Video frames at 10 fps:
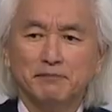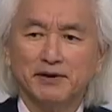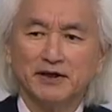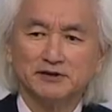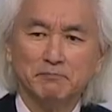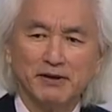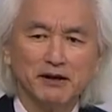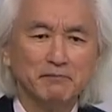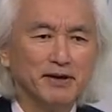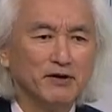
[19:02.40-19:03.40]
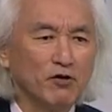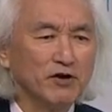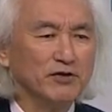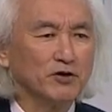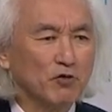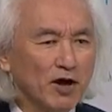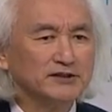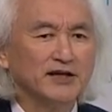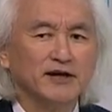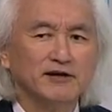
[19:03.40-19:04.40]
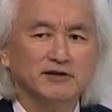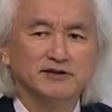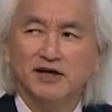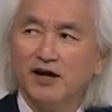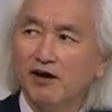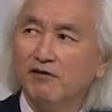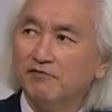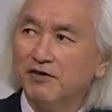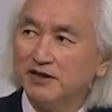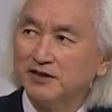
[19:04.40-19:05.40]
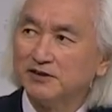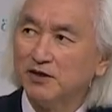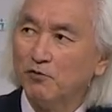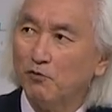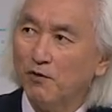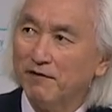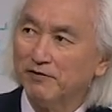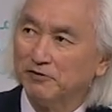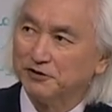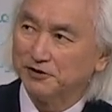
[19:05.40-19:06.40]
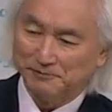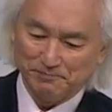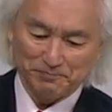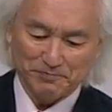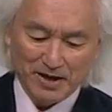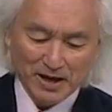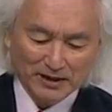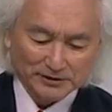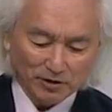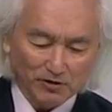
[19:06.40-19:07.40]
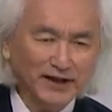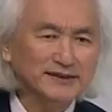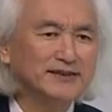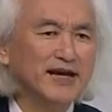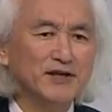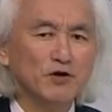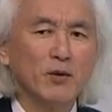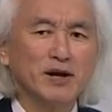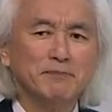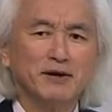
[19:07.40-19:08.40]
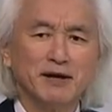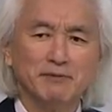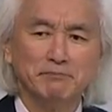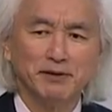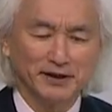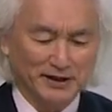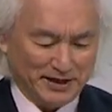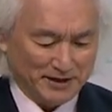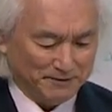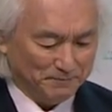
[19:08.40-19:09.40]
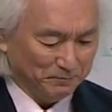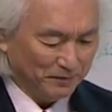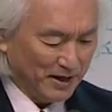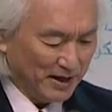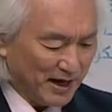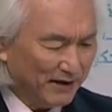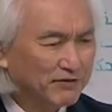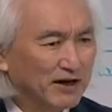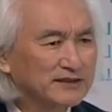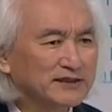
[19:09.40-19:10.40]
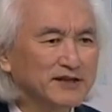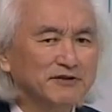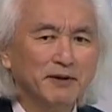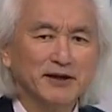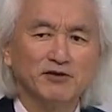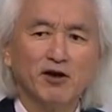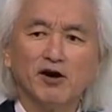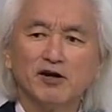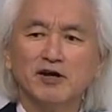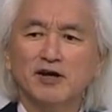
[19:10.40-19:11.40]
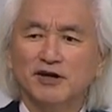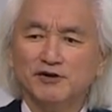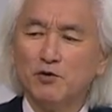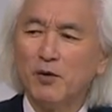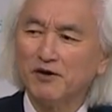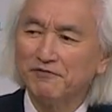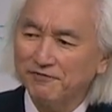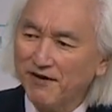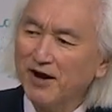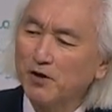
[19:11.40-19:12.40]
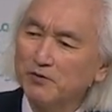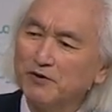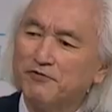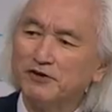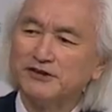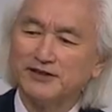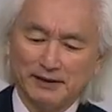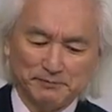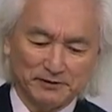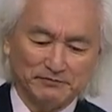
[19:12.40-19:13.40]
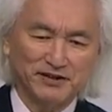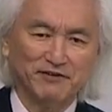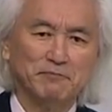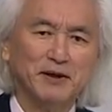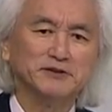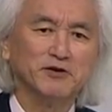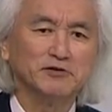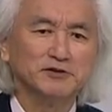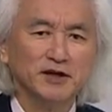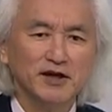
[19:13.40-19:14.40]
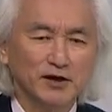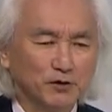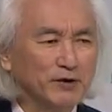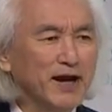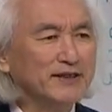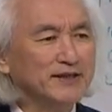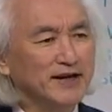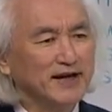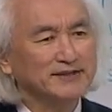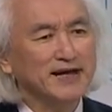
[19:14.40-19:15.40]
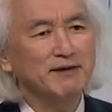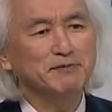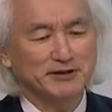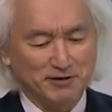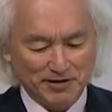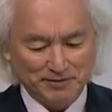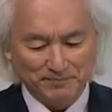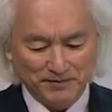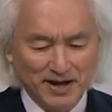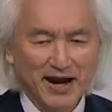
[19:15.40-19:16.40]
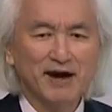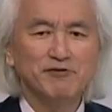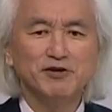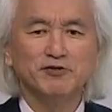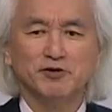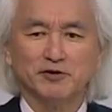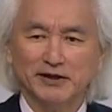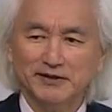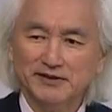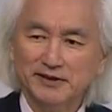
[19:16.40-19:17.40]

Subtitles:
because middlemen are in the crosshairs of this revolution. So let's say you want to become a billionaire. After listening to my talk, you want to follow in the footsteps of Jeff Bezos, create the next Amazon. How do you do it?